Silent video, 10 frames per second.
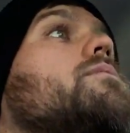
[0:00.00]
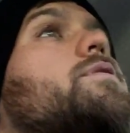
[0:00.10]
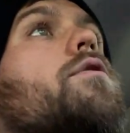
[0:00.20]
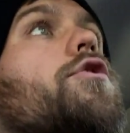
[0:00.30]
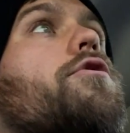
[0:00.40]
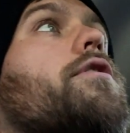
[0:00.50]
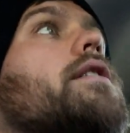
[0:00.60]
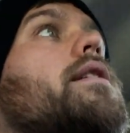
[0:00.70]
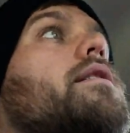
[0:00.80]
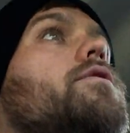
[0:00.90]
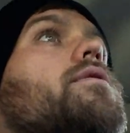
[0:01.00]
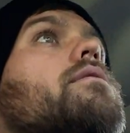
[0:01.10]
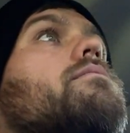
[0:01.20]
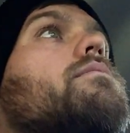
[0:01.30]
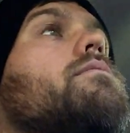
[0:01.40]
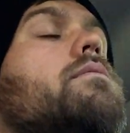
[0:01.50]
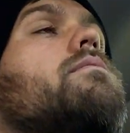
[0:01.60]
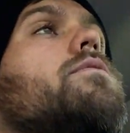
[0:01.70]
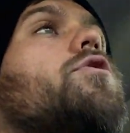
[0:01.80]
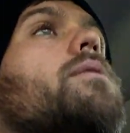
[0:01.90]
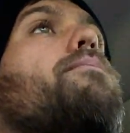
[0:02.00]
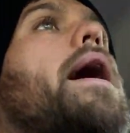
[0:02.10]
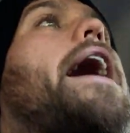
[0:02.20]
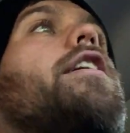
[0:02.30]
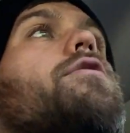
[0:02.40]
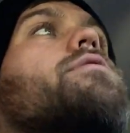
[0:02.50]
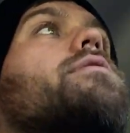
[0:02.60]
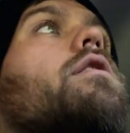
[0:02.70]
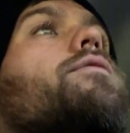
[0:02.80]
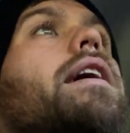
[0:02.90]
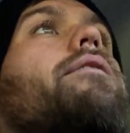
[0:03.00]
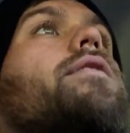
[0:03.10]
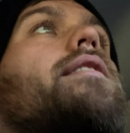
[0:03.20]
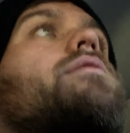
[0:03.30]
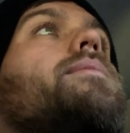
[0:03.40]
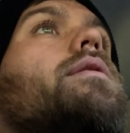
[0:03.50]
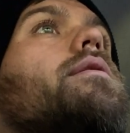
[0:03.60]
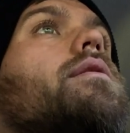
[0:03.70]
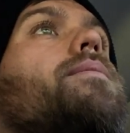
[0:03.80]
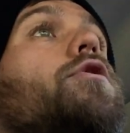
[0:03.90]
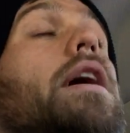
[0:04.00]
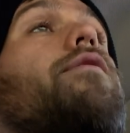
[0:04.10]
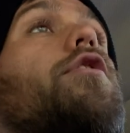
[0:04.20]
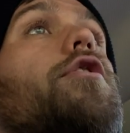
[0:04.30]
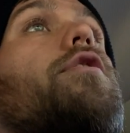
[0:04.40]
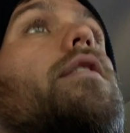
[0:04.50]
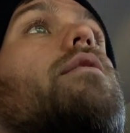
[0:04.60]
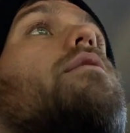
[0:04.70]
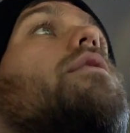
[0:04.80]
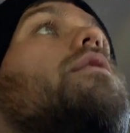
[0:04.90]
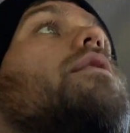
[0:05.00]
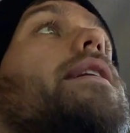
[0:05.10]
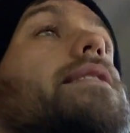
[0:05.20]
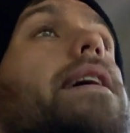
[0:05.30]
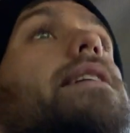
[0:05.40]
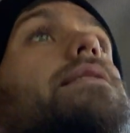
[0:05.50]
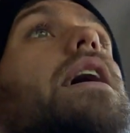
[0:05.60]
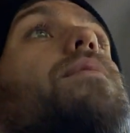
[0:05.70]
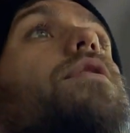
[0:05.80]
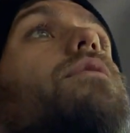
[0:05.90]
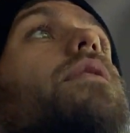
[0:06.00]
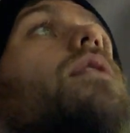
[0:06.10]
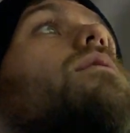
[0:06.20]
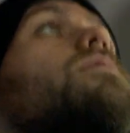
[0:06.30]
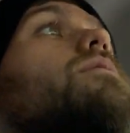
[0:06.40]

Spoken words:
To a degree, like, you can buy yourself that flexibility, but you have to earn it, and it takes time to earn that.